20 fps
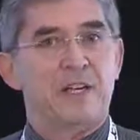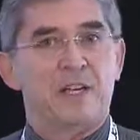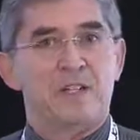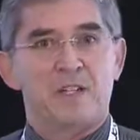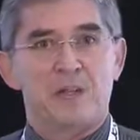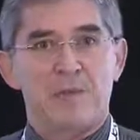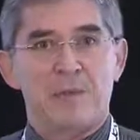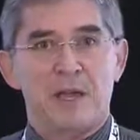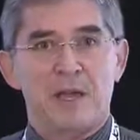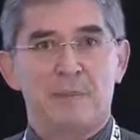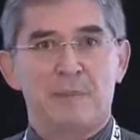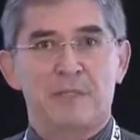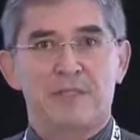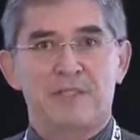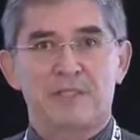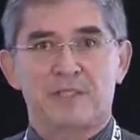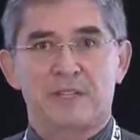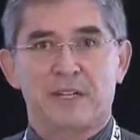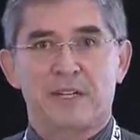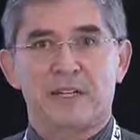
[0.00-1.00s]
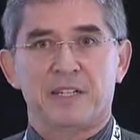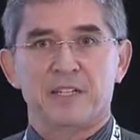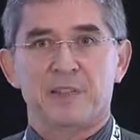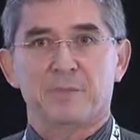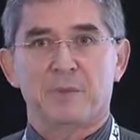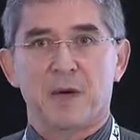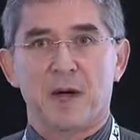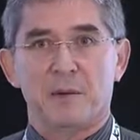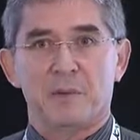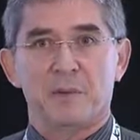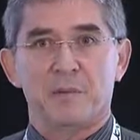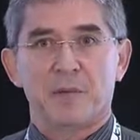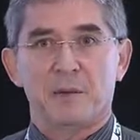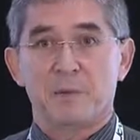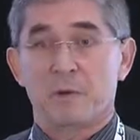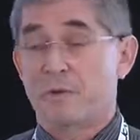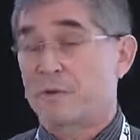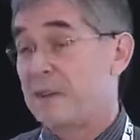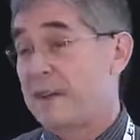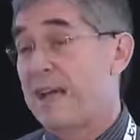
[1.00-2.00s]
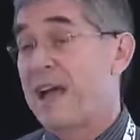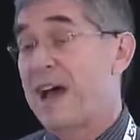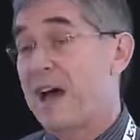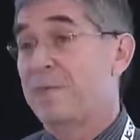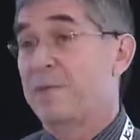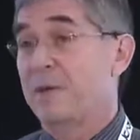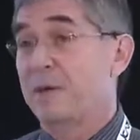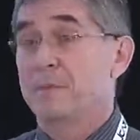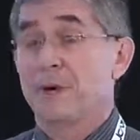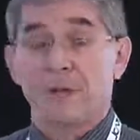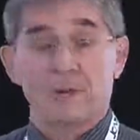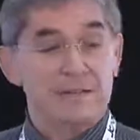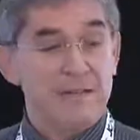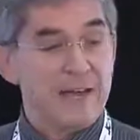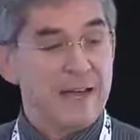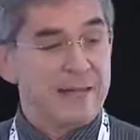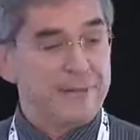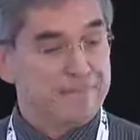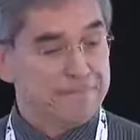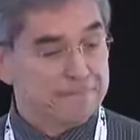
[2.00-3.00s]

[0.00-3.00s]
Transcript: to be able to study this problem, and we were really happy about that.